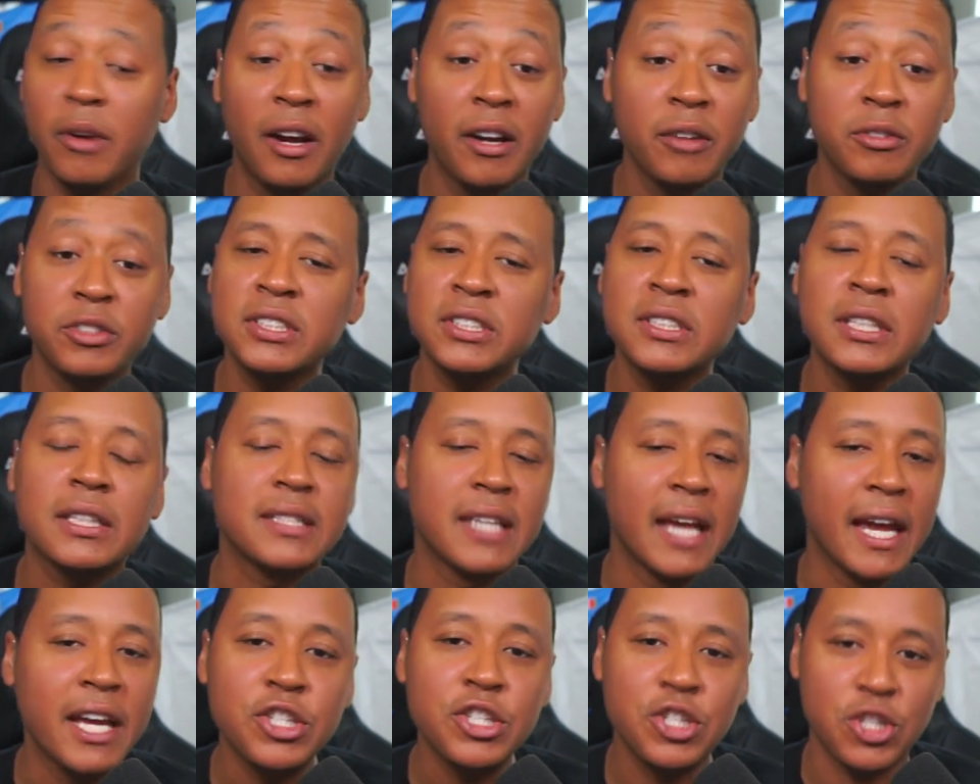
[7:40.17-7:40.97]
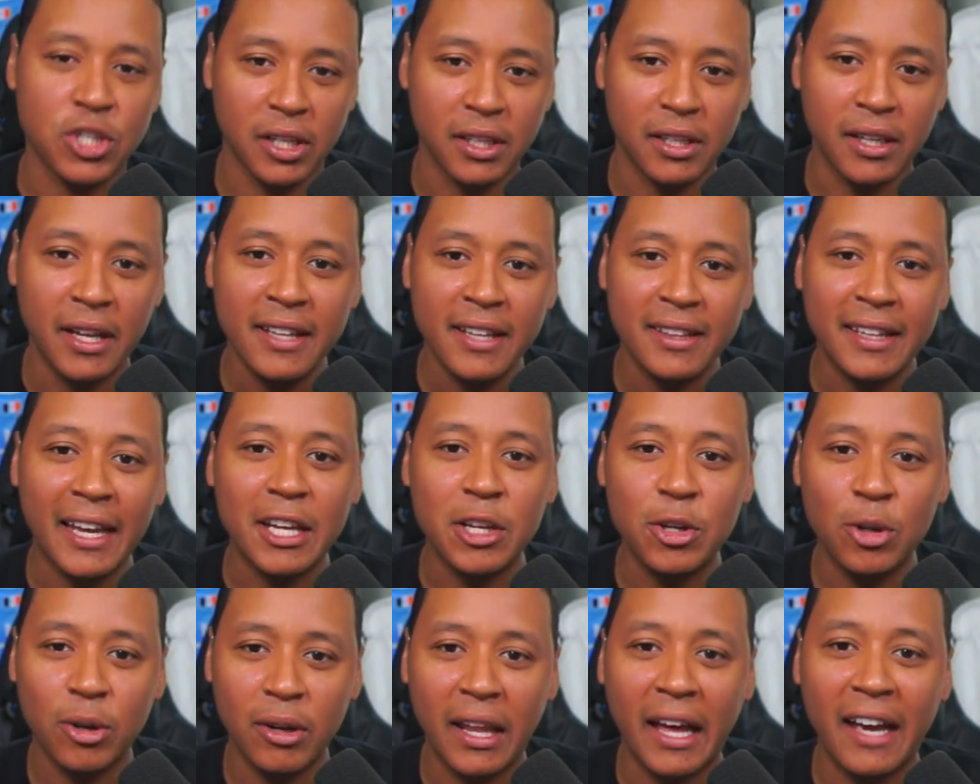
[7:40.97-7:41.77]
uh just attention
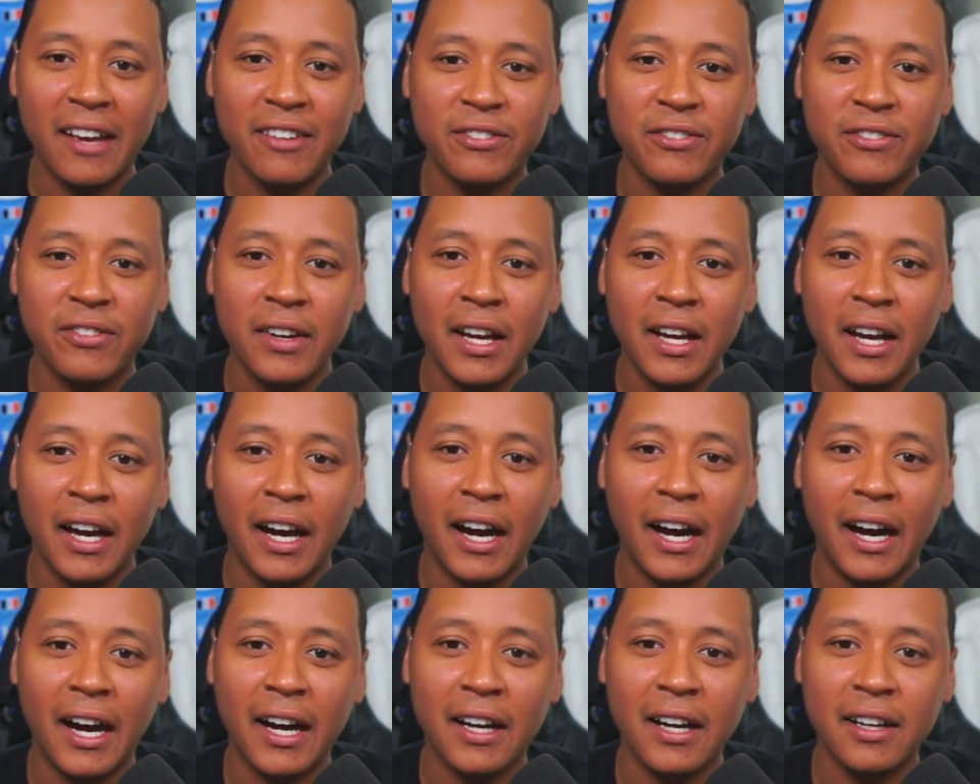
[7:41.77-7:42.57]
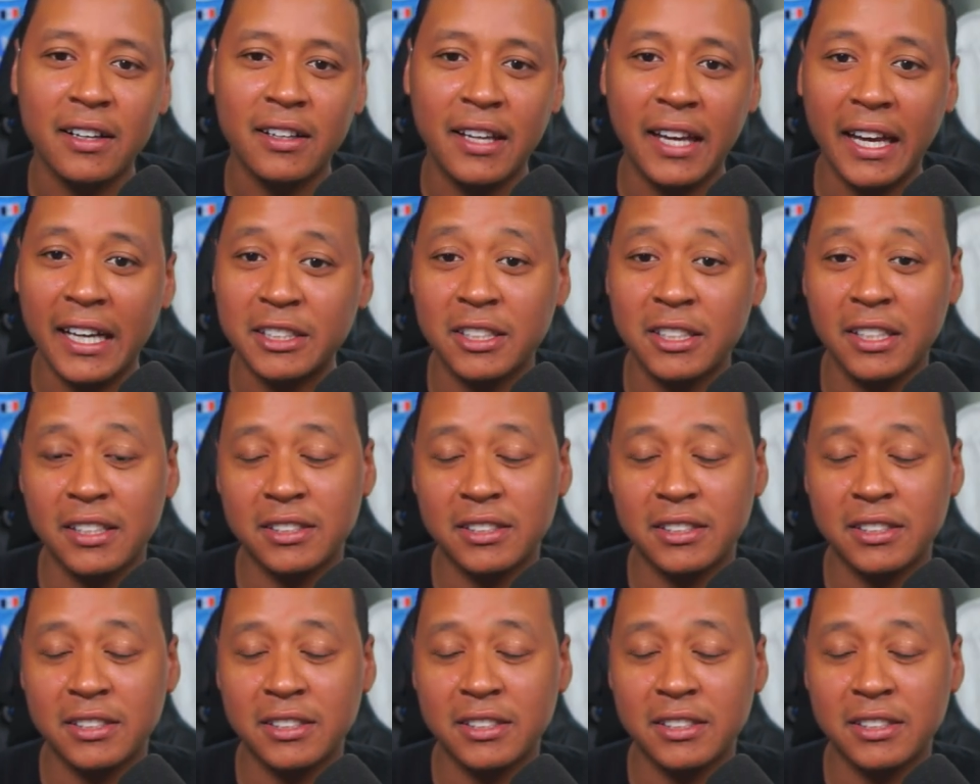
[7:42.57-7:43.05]
that your life uh, gets.